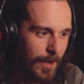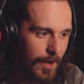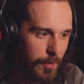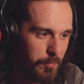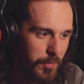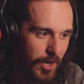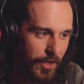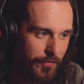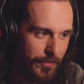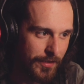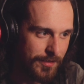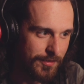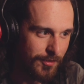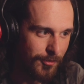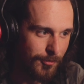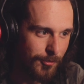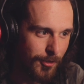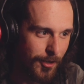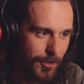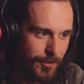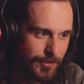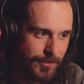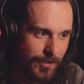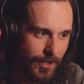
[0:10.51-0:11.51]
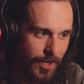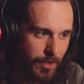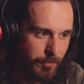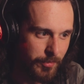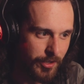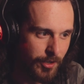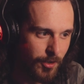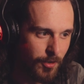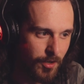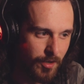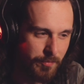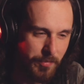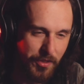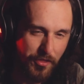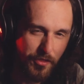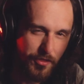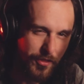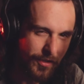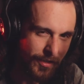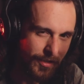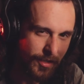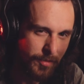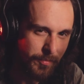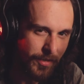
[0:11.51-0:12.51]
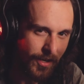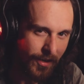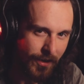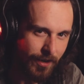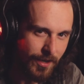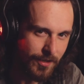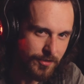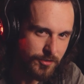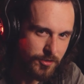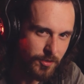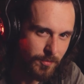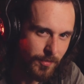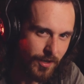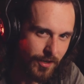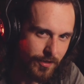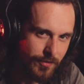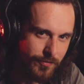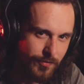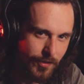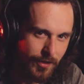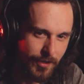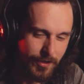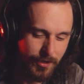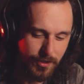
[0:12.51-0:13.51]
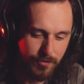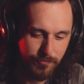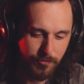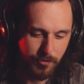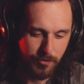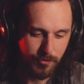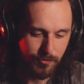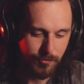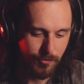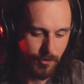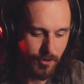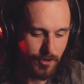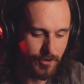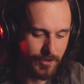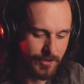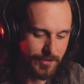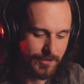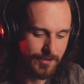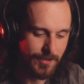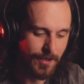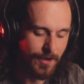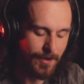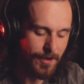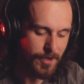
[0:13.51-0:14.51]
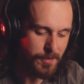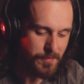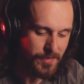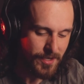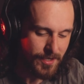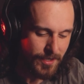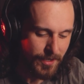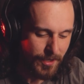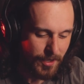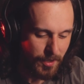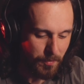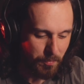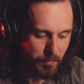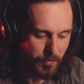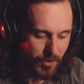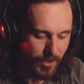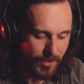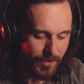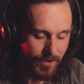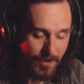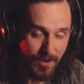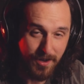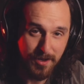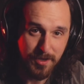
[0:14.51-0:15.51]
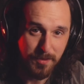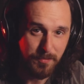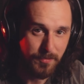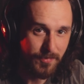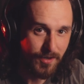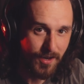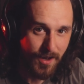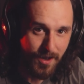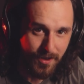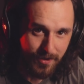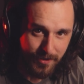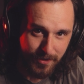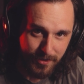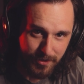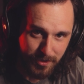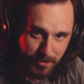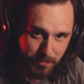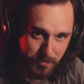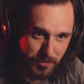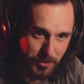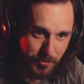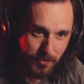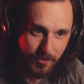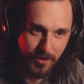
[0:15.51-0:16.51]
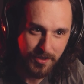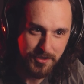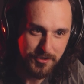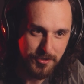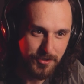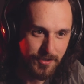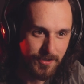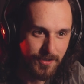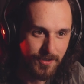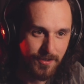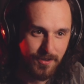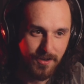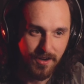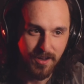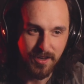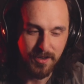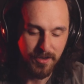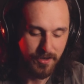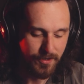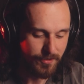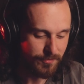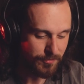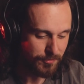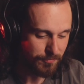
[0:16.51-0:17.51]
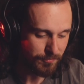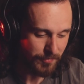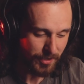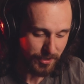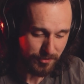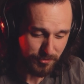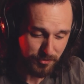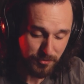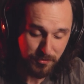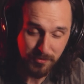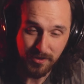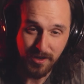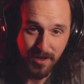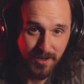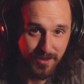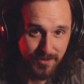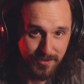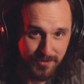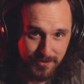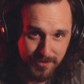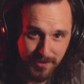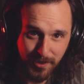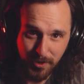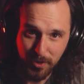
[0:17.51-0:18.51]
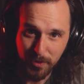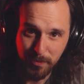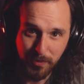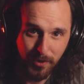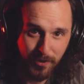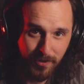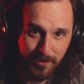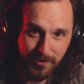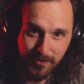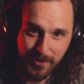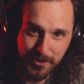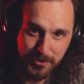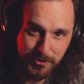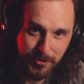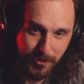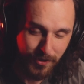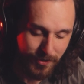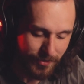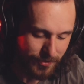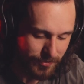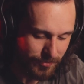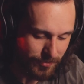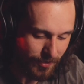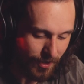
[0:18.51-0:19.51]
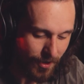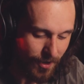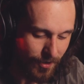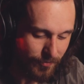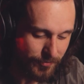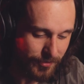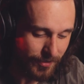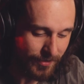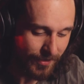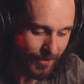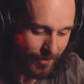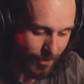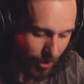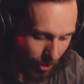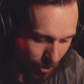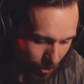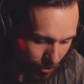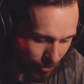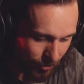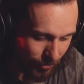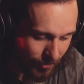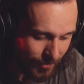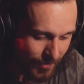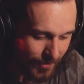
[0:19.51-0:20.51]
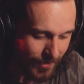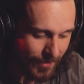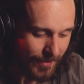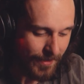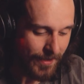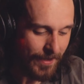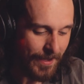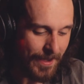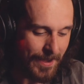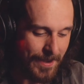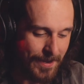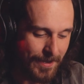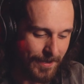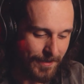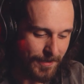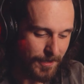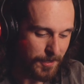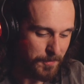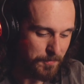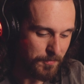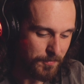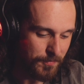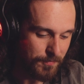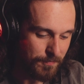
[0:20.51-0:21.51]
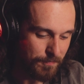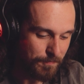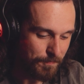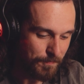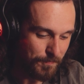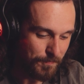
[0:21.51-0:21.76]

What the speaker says: I bought this a long time ago. I've been thinking about Astro-modifying it for the longest time, but I am not a computer engineer. I do not tear apart electronics often at all, and I